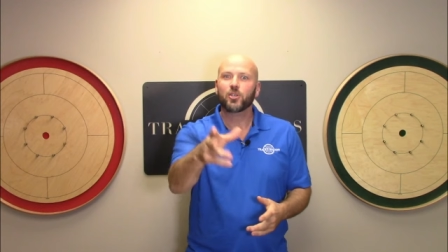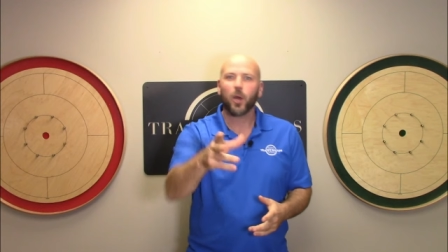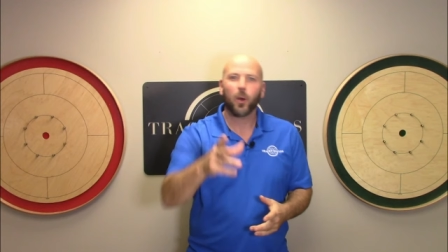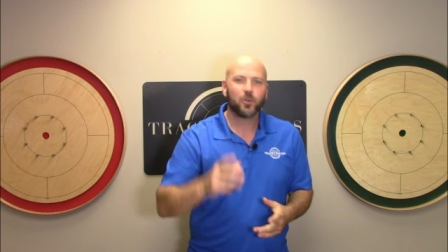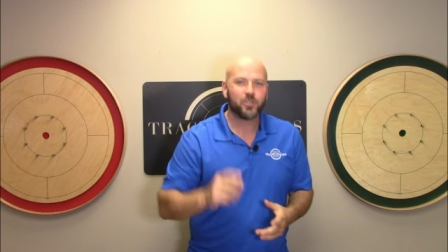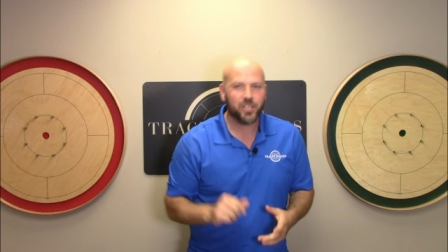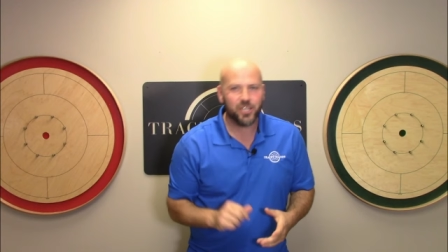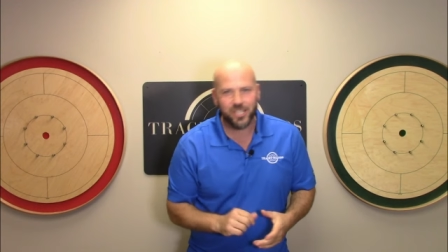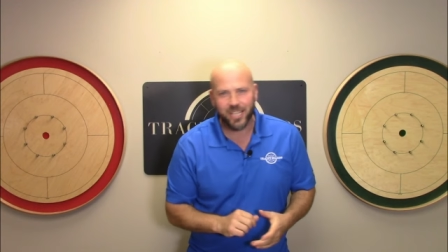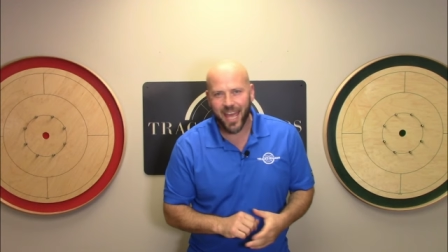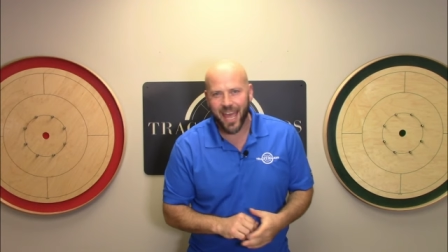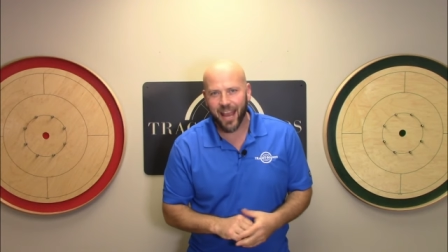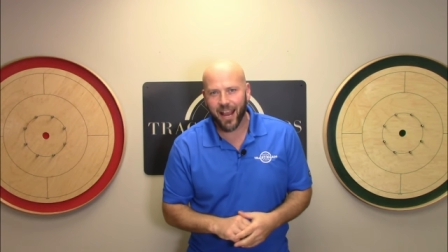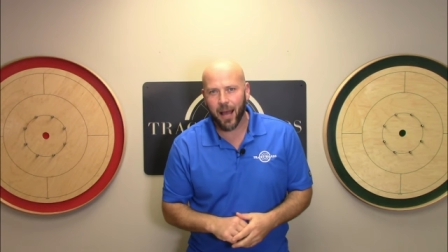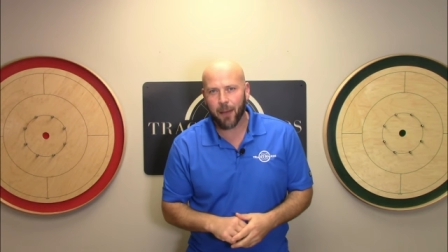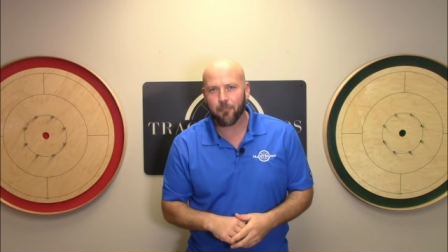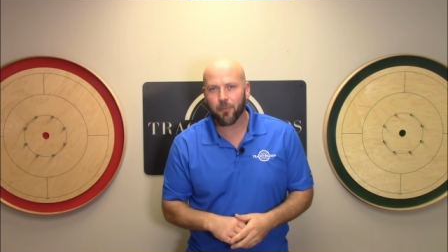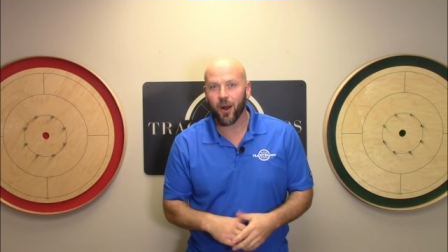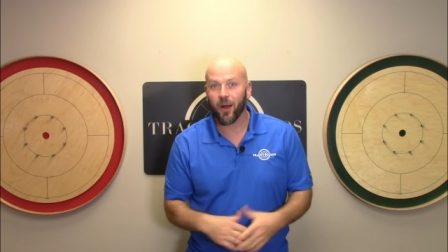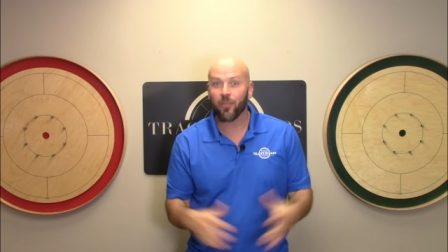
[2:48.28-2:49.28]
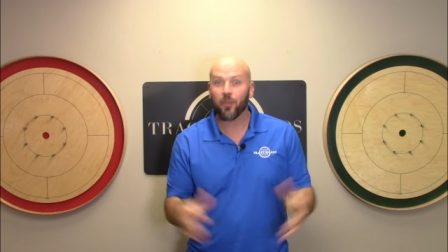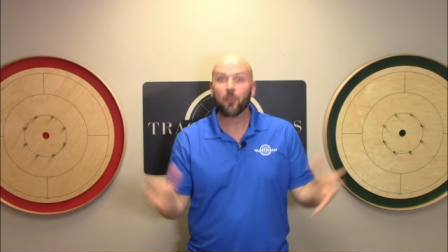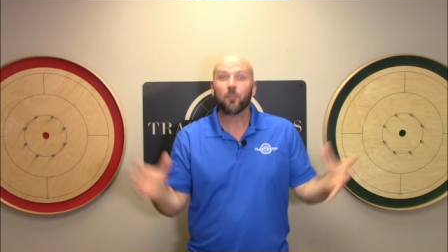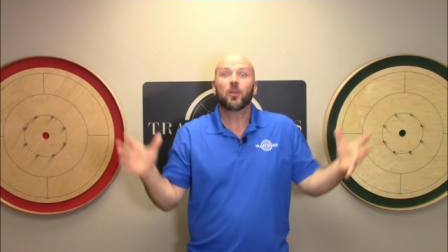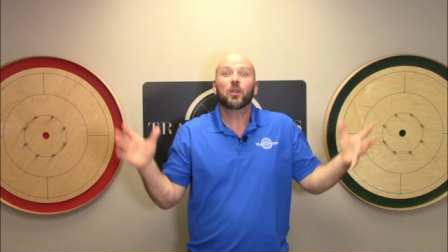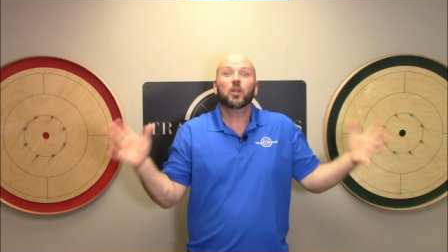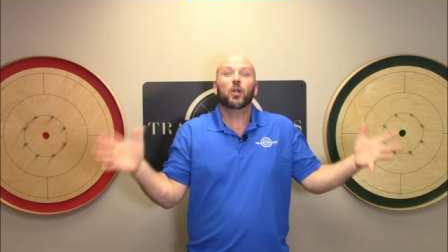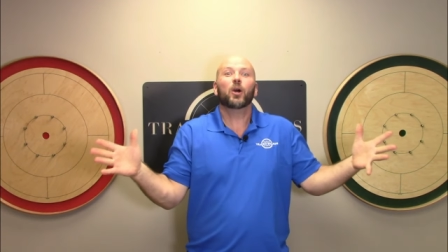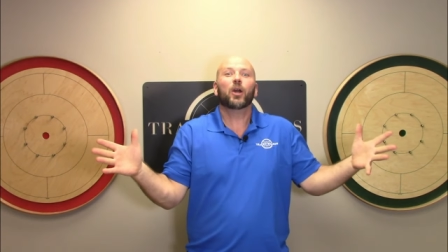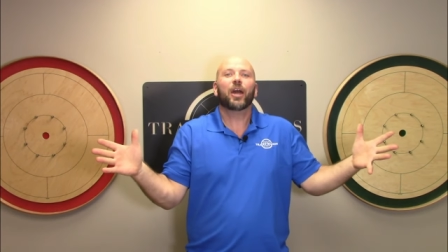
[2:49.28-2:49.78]
Don't just hang up on
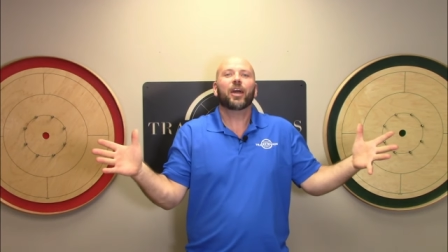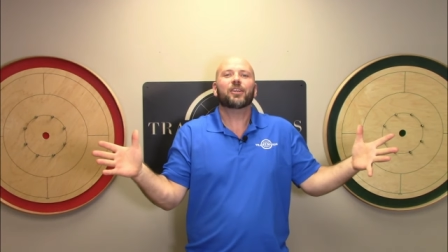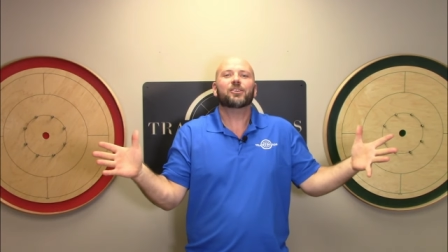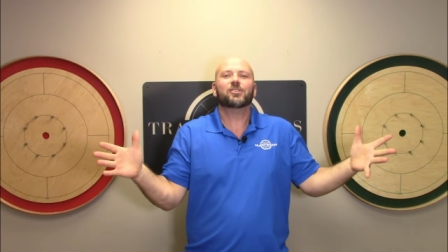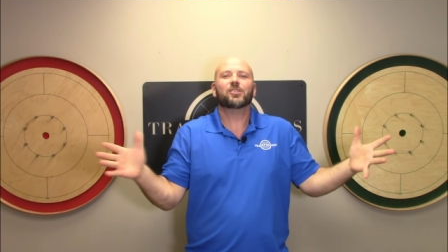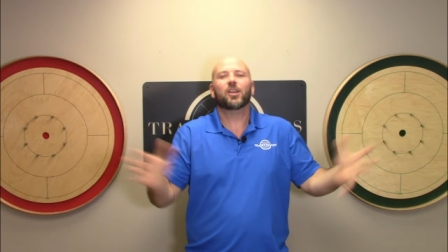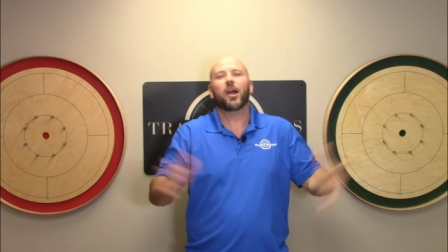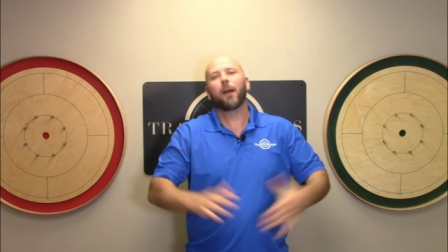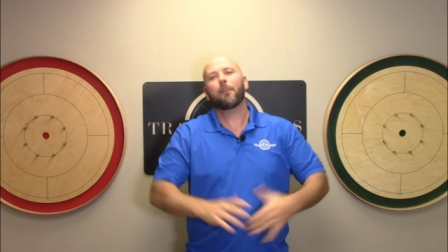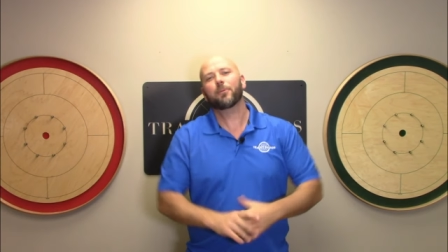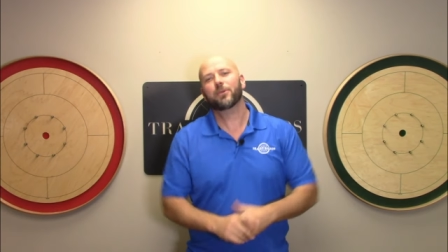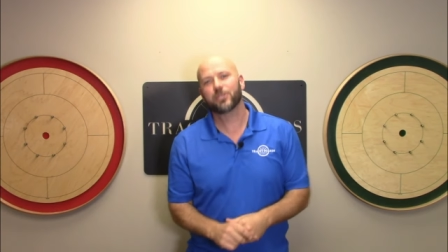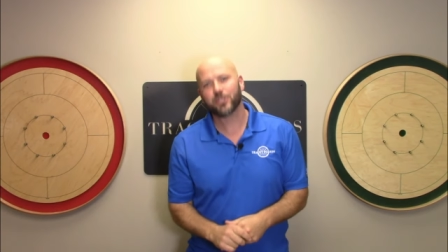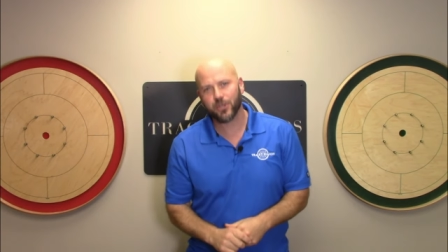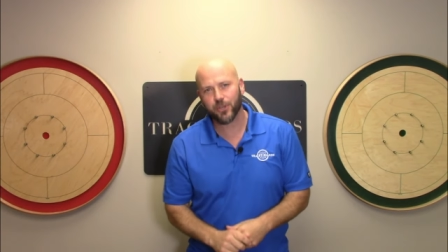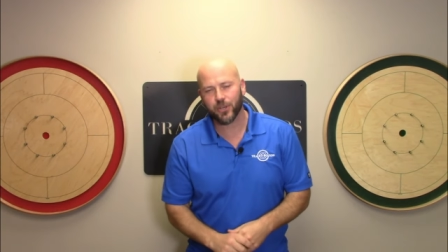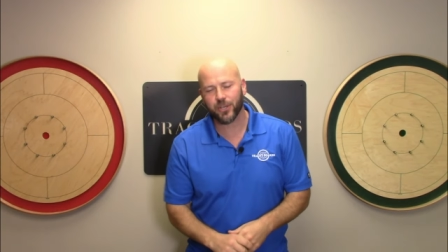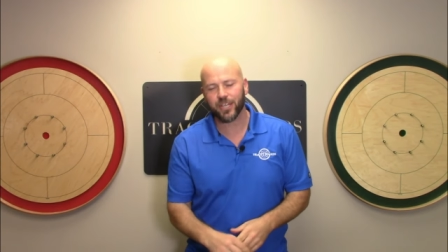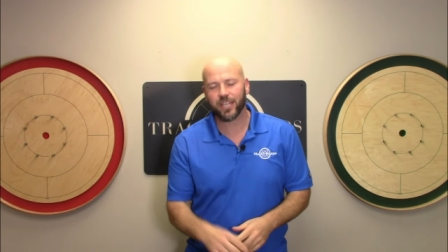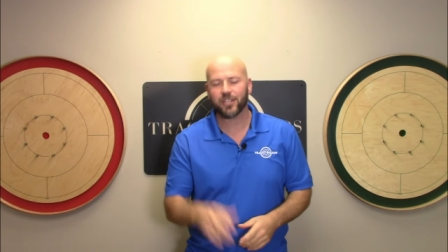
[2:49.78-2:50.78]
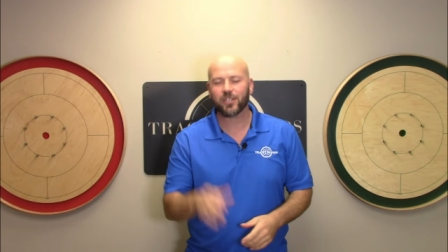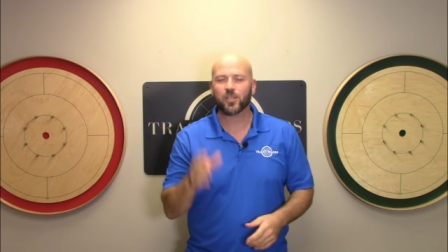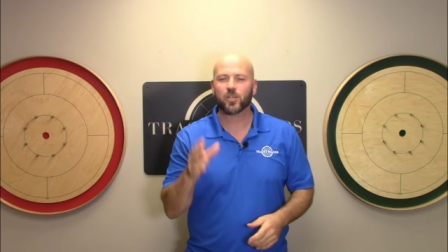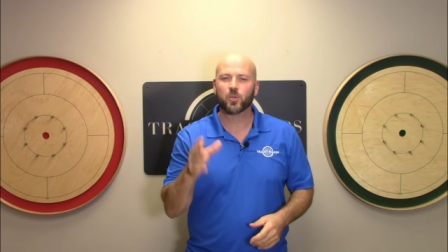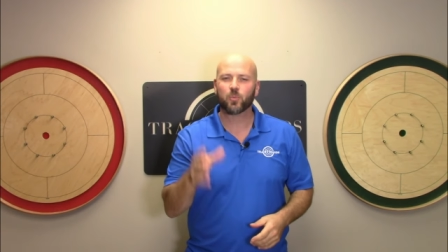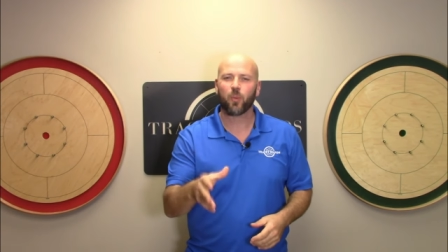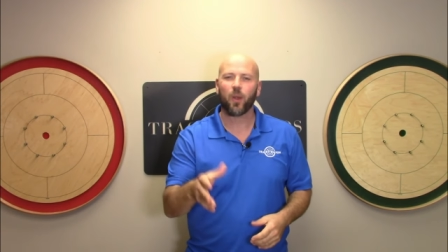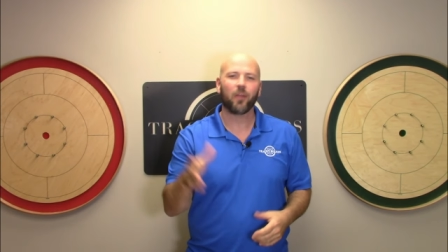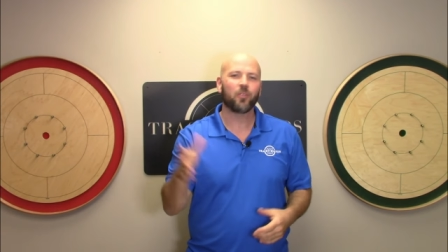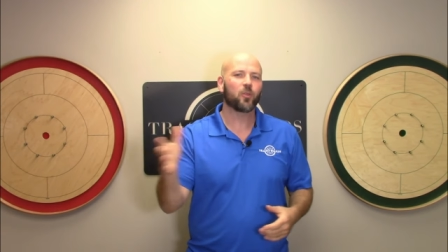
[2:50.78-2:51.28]
them. Look at it as an opportunity to
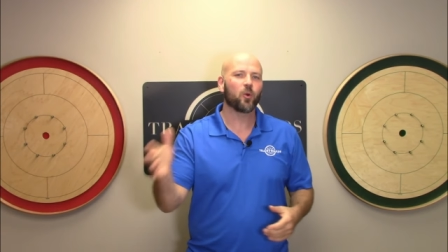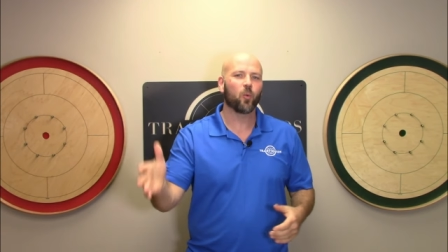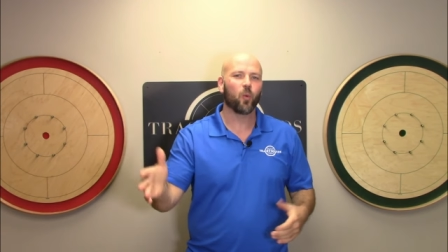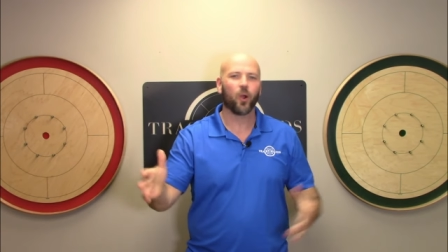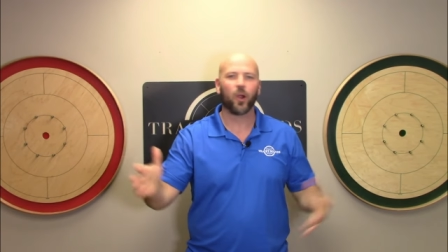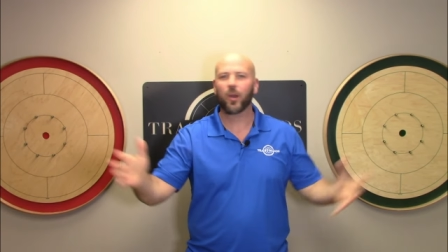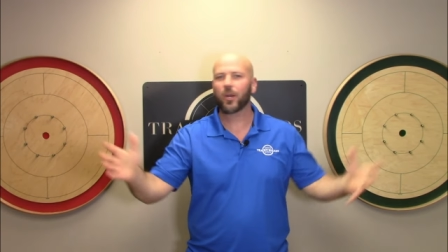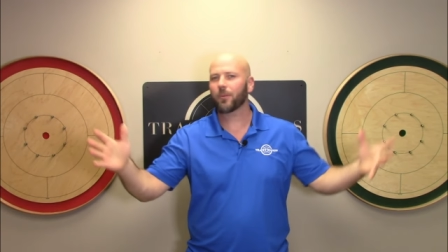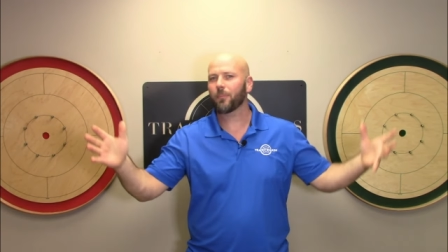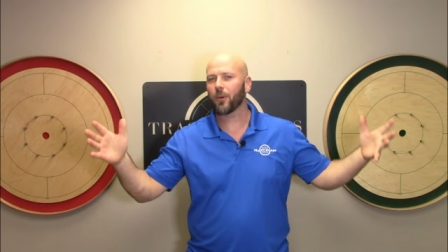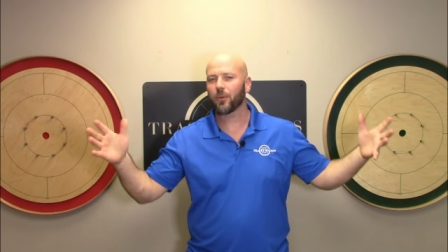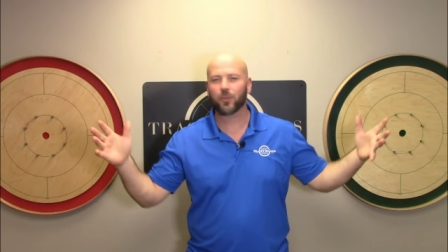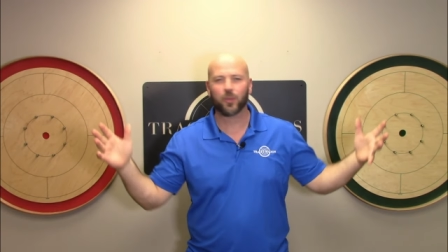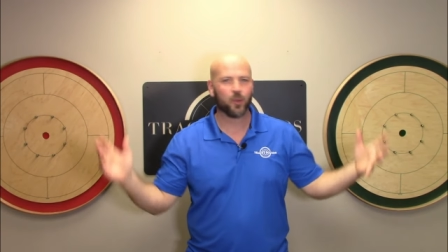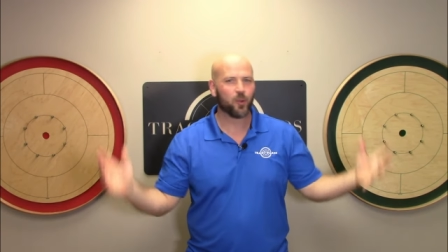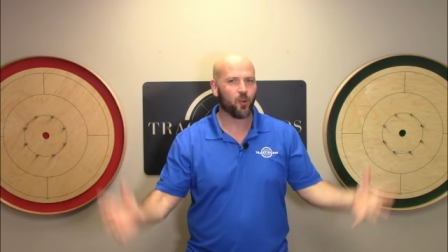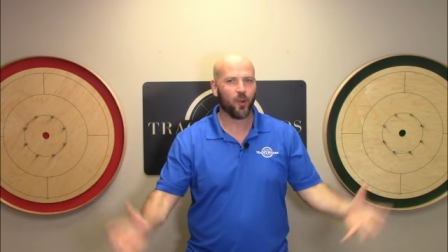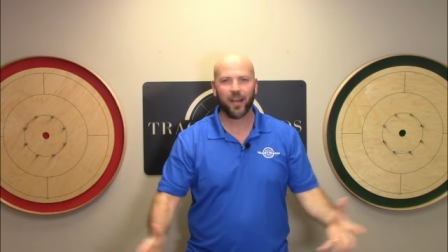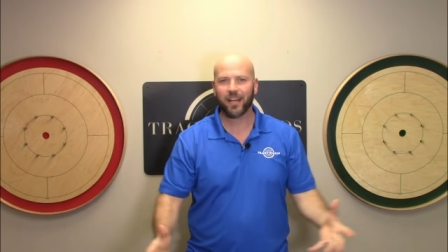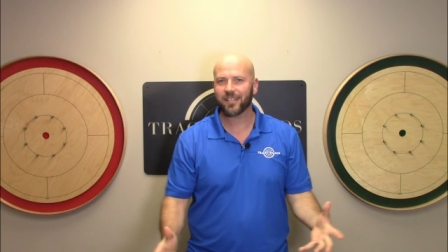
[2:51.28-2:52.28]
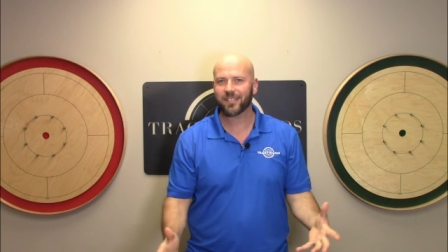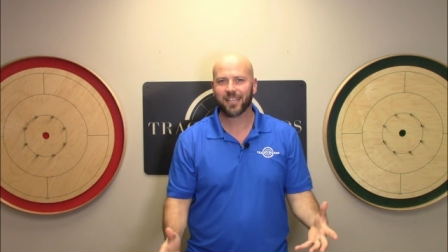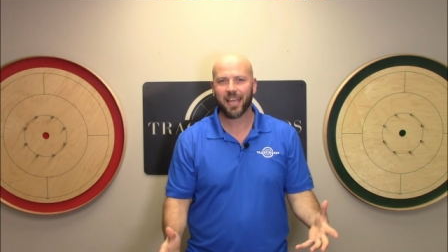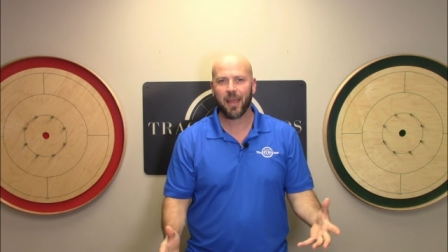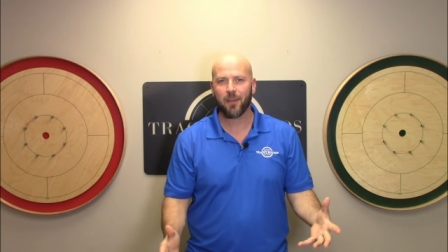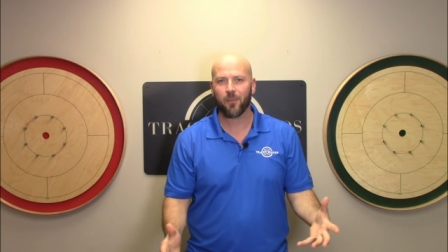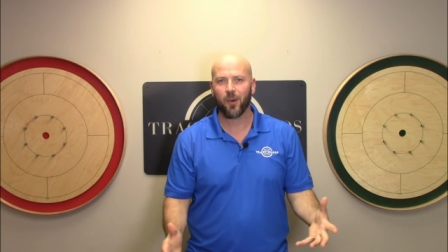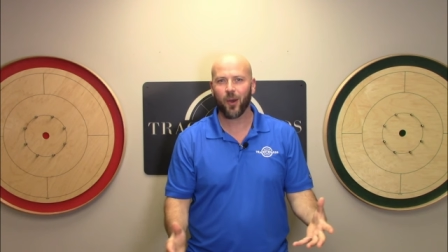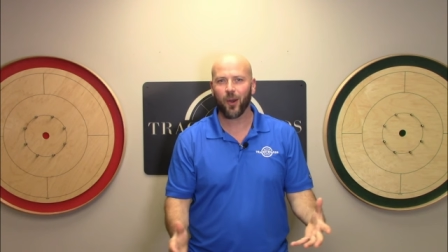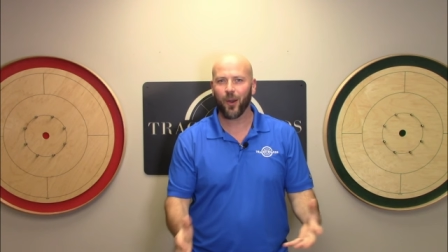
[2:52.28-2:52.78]
spread the word about the greatest
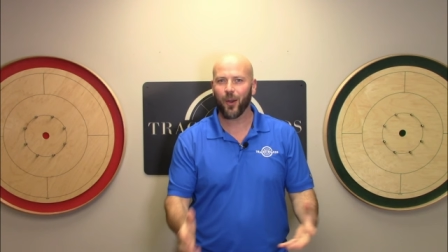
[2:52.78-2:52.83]
game on